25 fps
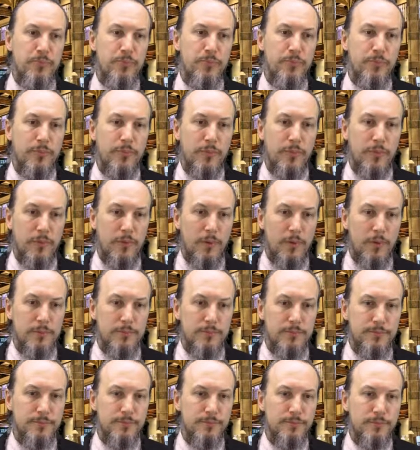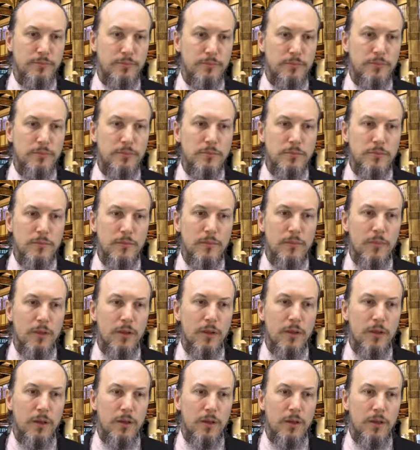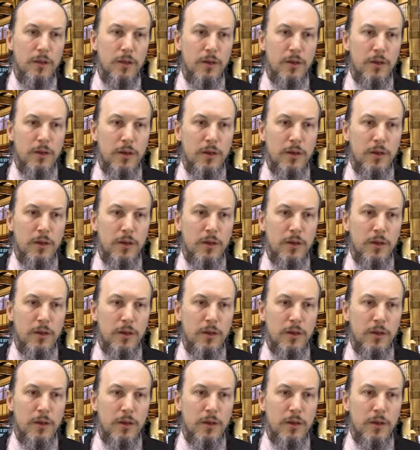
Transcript: (no one is talking)